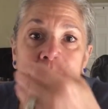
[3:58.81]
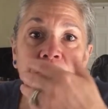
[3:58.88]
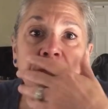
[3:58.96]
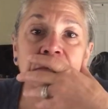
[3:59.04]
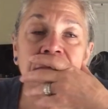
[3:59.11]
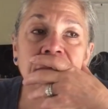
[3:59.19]

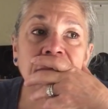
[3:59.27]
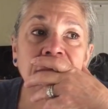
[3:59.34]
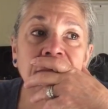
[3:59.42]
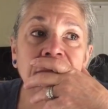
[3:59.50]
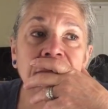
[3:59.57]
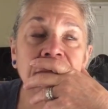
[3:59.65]

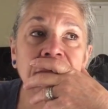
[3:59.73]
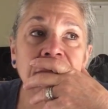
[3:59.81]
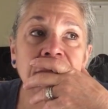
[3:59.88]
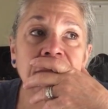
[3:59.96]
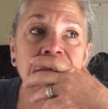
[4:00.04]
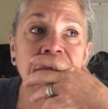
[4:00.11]

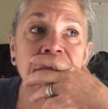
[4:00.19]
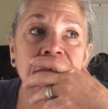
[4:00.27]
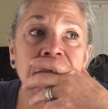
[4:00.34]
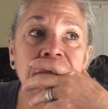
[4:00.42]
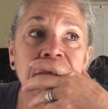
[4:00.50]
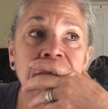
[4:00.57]

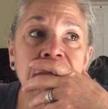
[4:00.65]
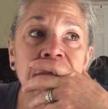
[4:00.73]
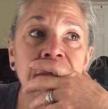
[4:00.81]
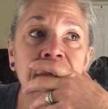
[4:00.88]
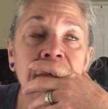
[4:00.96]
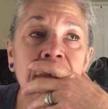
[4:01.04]

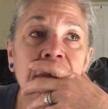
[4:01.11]
(silence)